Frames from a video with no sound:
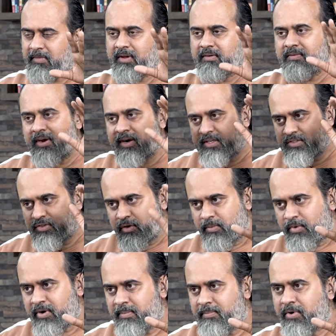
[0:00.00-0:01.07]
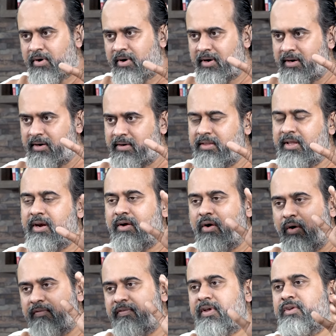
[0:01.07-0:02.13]
when it is no more important, then
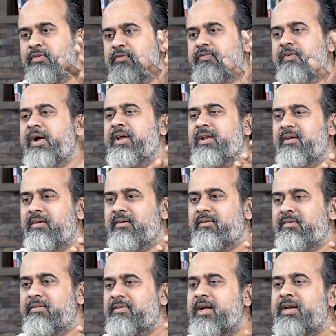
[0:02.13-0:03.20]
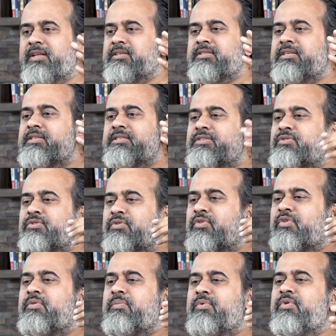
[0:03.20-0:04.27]
often you find that it is
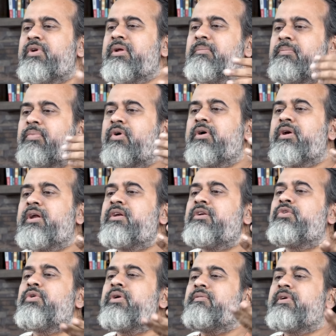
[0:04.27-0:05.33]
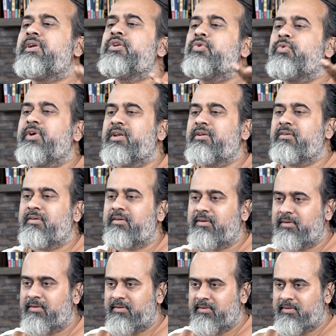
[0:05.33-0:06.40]
no more important to even do it.
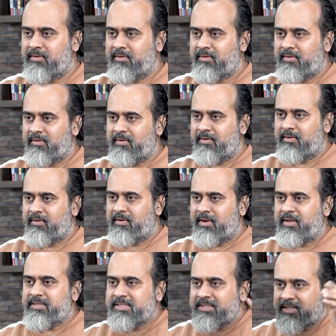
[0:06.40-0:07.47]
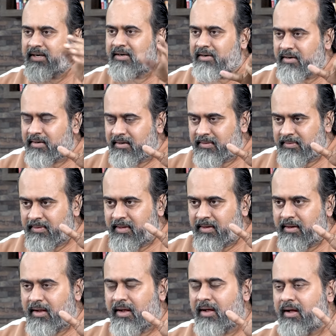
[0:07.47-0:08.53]
Still,
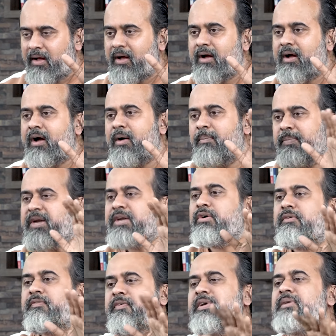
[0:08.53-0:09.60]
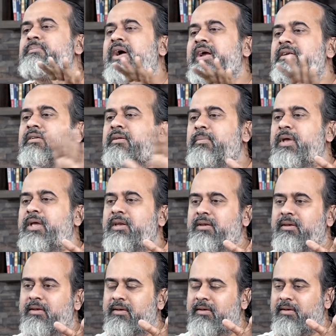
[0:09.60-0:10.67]
a bit of it might
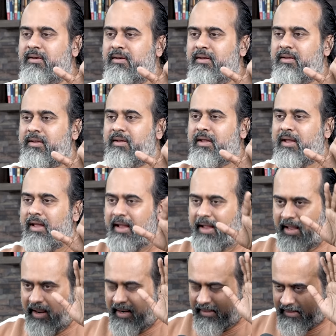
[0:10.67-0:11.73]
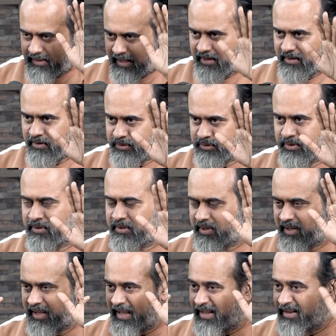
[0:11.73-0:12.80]
remain and then you
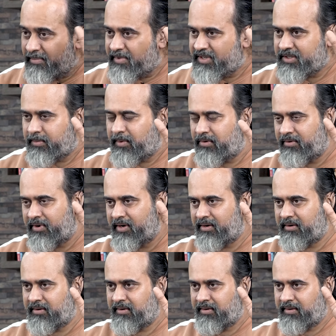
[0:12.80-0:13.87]
shouldn't care much about it.